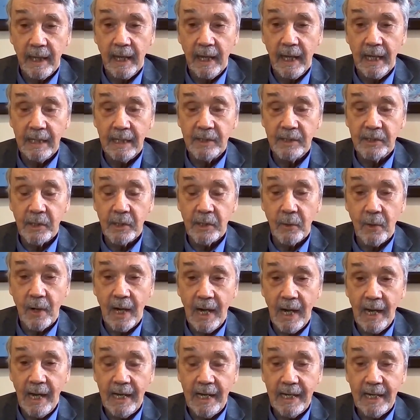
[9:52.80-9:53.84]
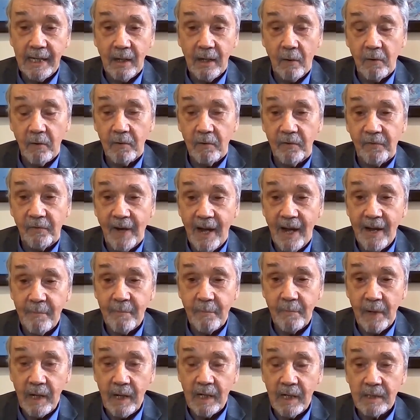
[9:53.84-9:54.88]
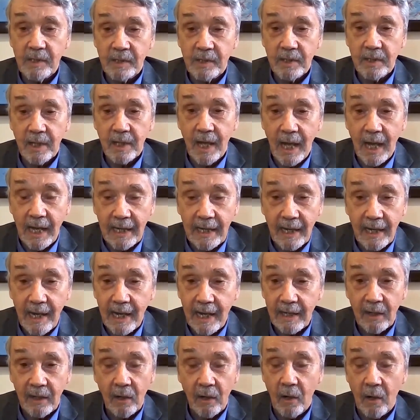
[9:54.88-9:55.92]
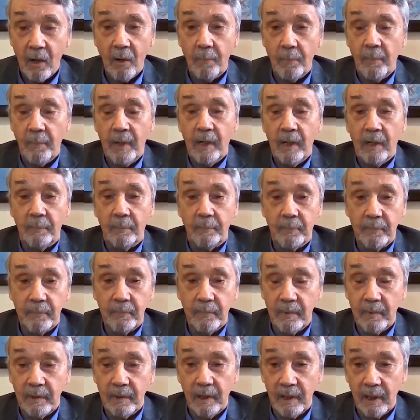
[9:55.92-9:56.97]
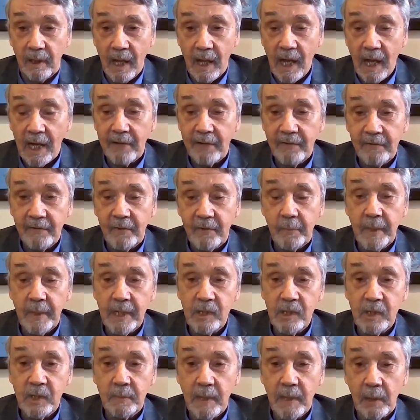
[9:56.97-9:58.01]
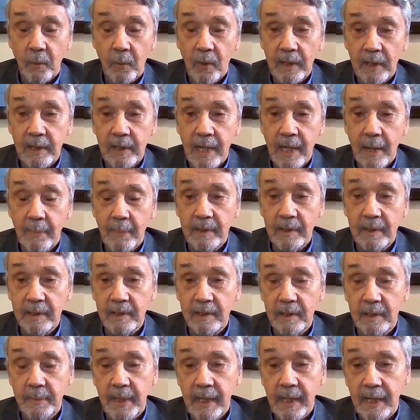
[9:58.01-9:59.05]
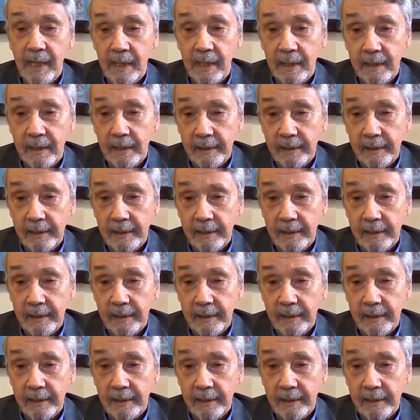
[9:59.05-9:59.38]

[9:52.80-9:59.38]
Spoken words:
And so over 5 months, I got a lot of information about what had happened in Tibet.